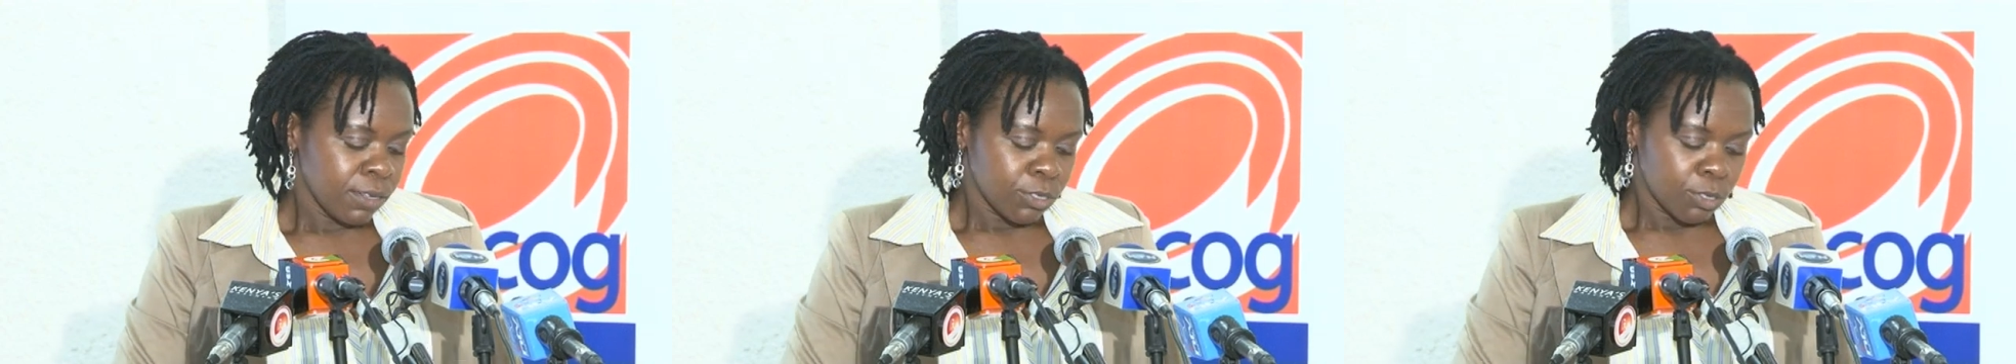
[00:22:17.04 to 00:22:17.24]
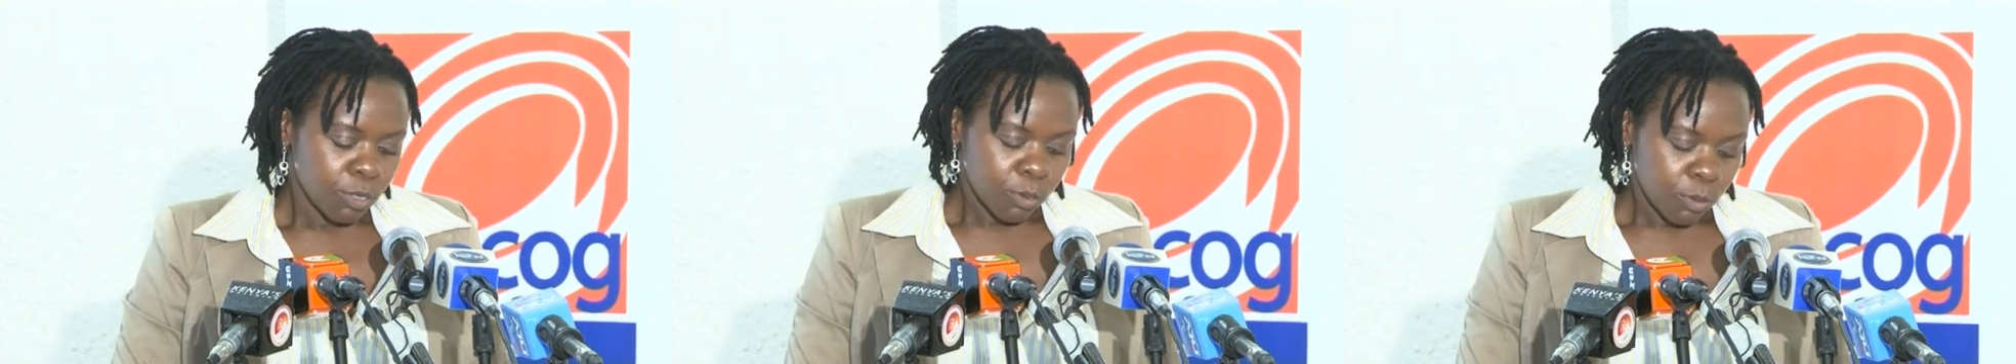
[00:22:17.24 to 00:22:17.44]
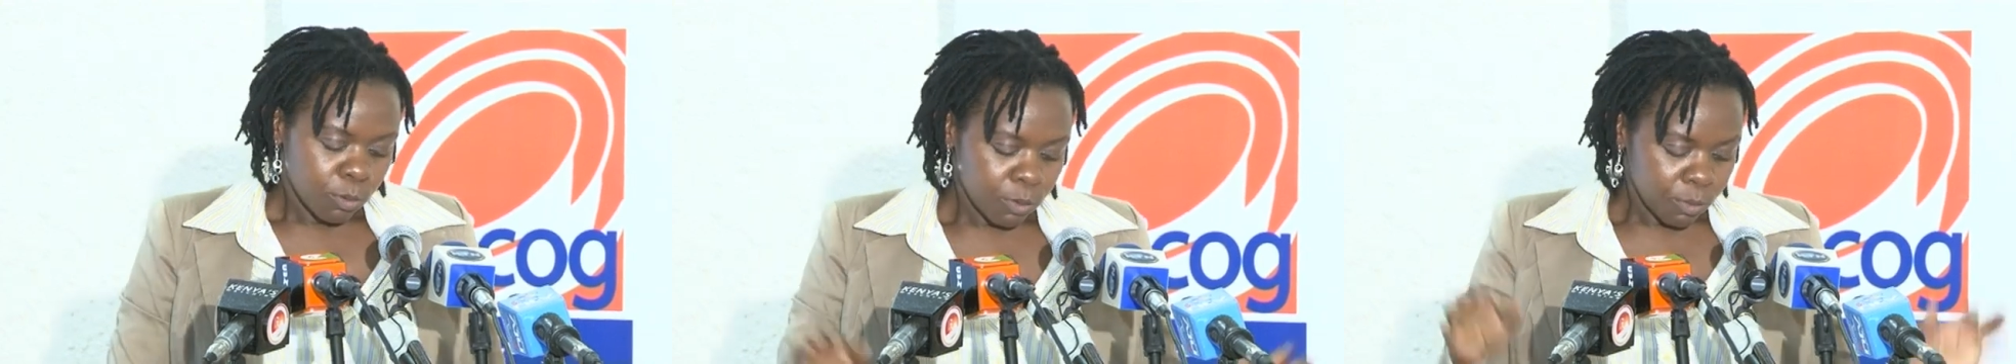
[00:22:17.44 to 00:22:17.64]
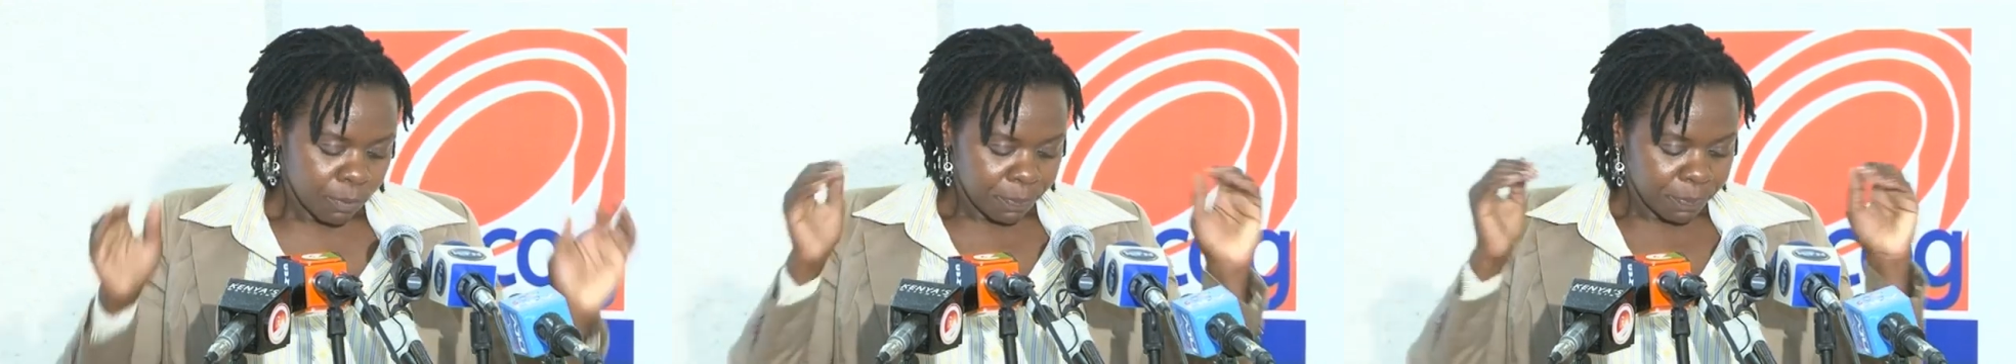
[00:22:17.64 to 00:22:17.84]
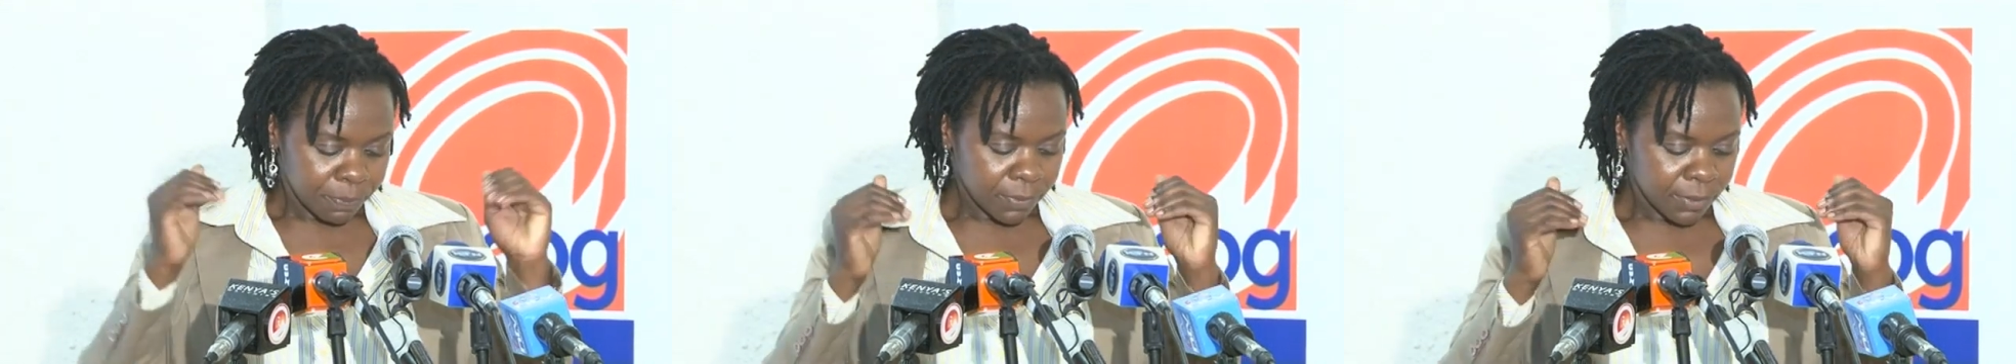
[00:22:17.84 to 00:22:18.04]
So
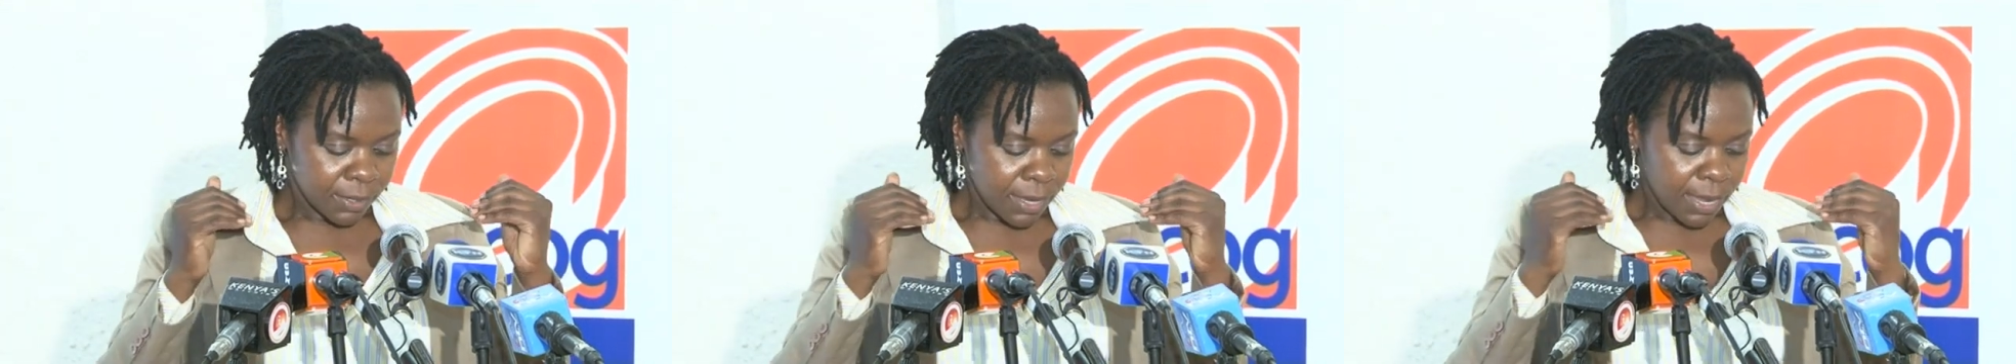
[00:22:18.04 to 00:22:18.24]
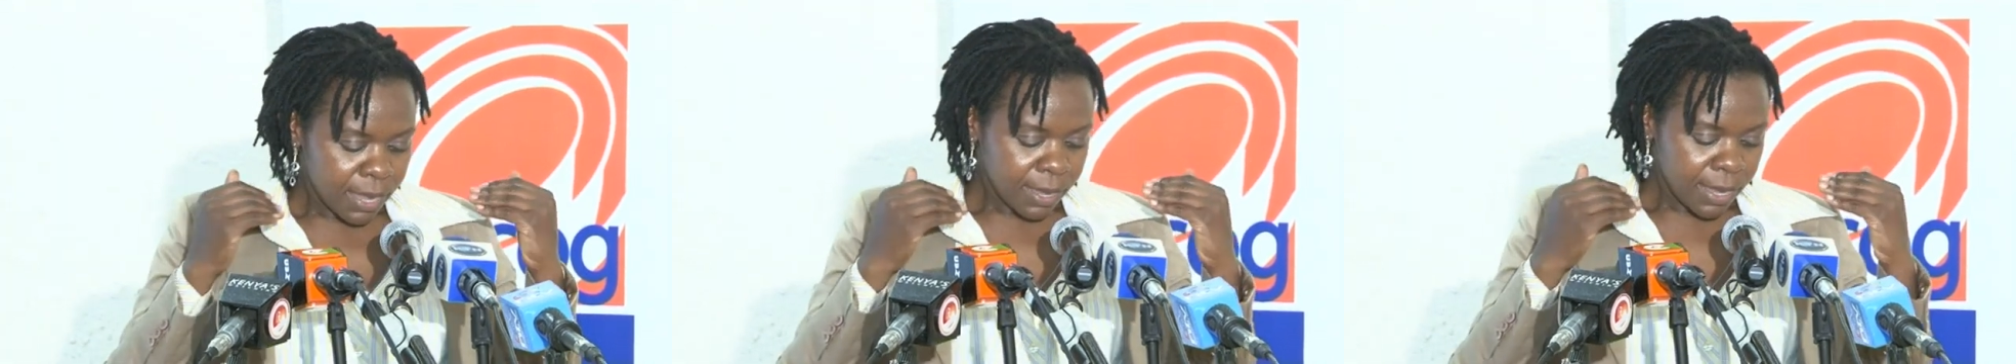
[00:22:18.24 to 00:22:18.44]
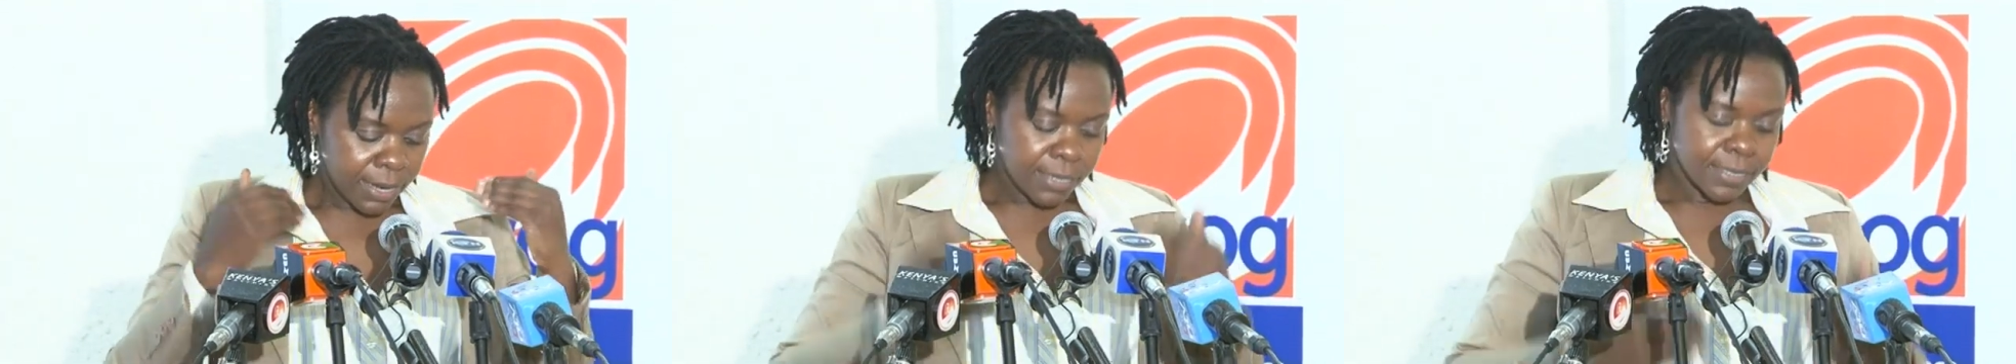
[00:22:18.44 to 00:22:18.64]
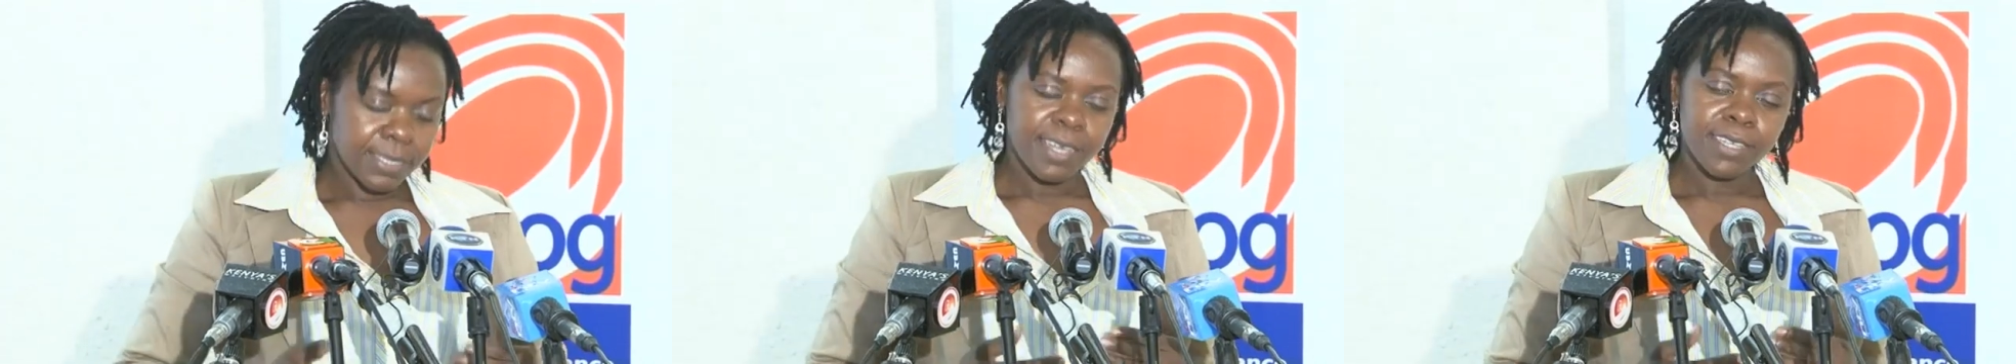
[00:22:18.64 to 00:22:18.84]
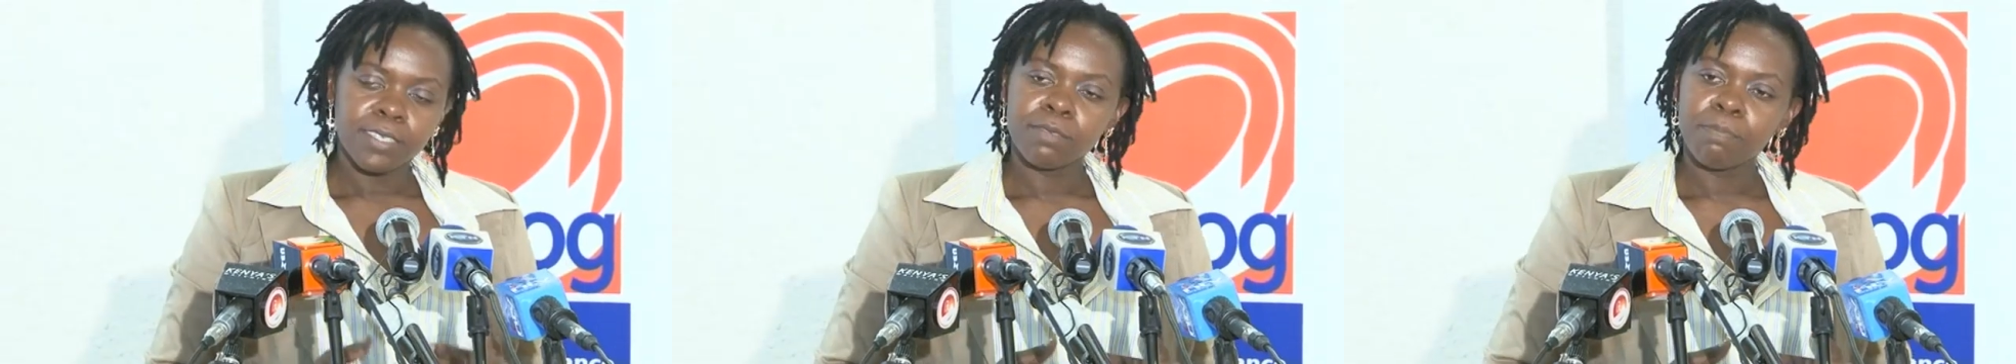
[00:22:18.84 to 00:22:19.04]
in a
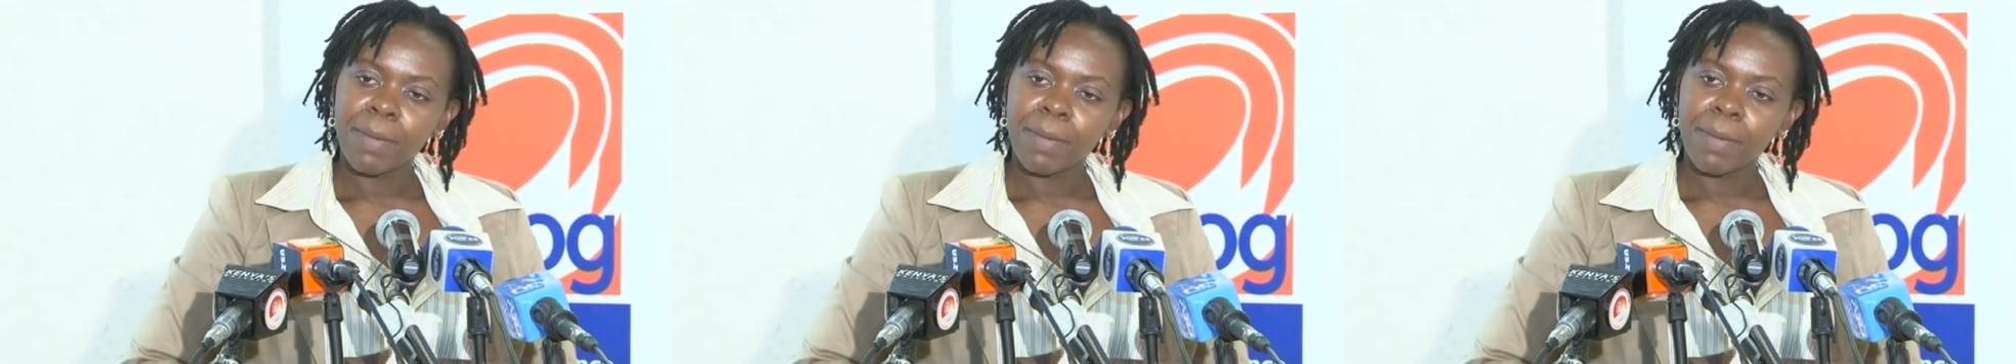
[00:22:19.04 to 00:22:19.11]
sense,